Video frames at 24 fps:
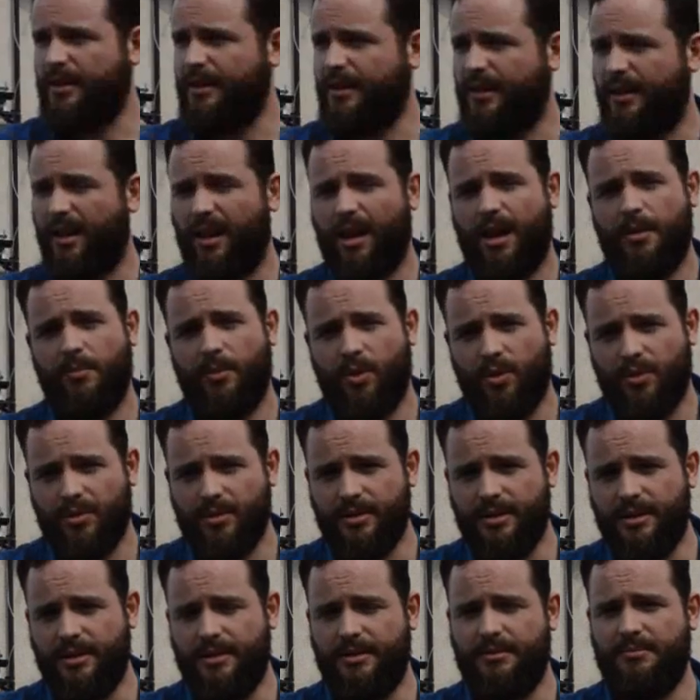like alarm
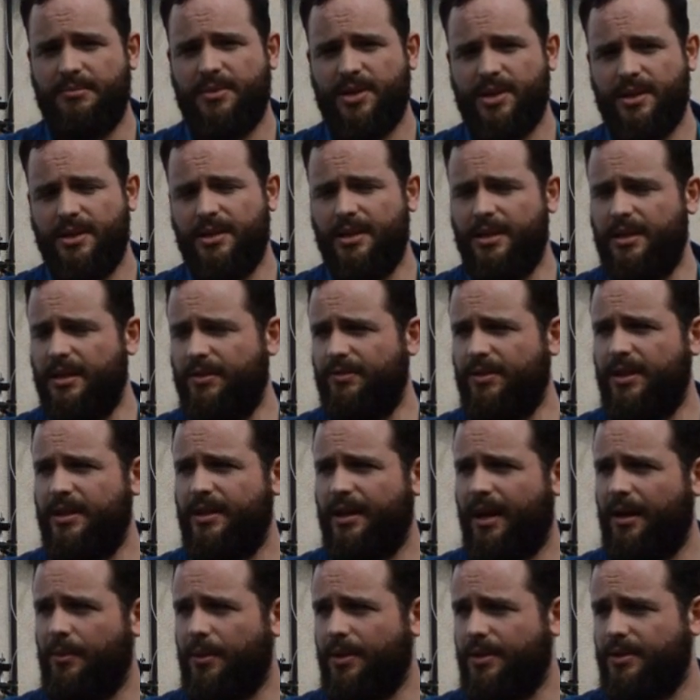boxes and CCTV
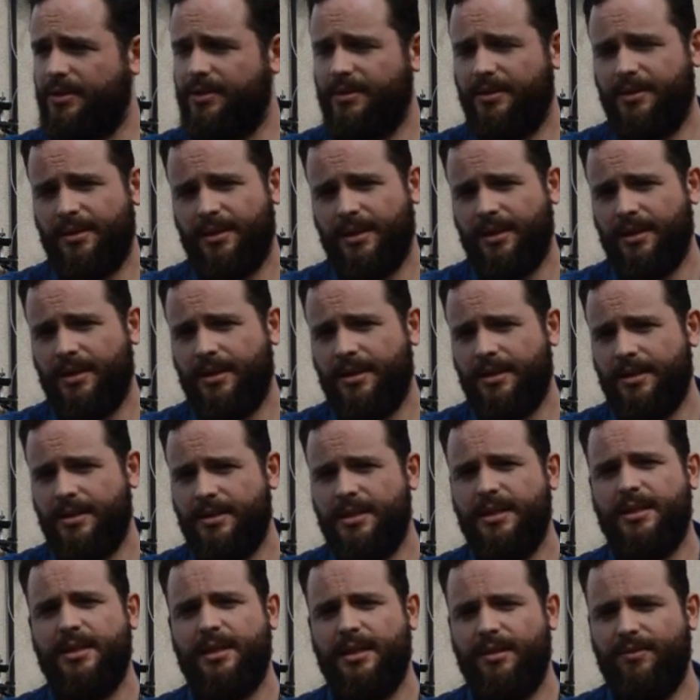cameras.
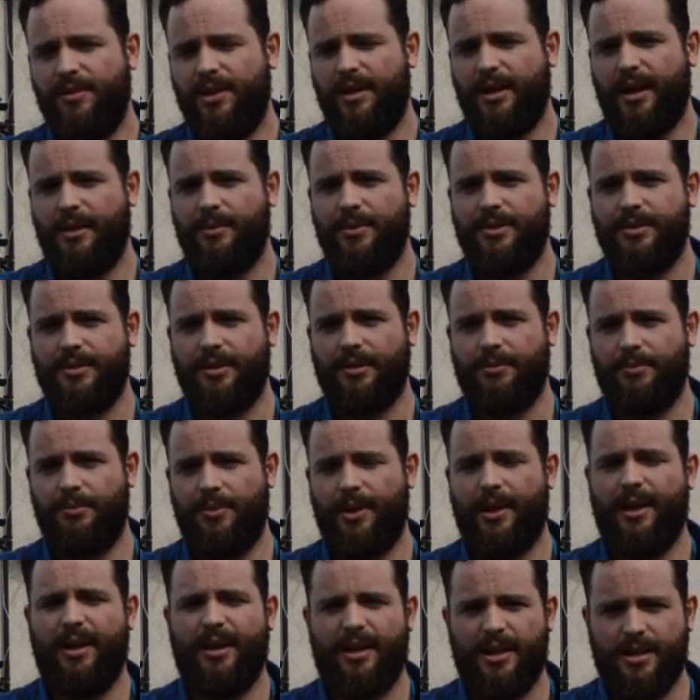CCTV cameras are
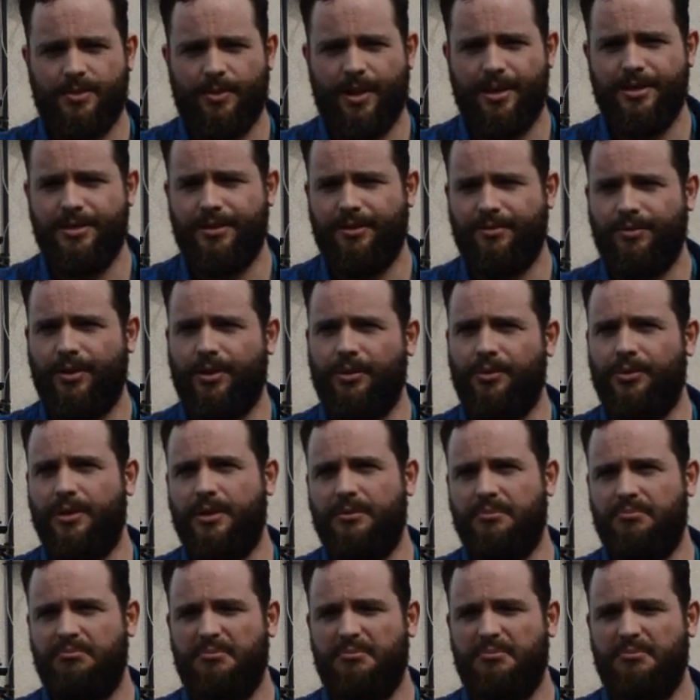pretty inexpensive now and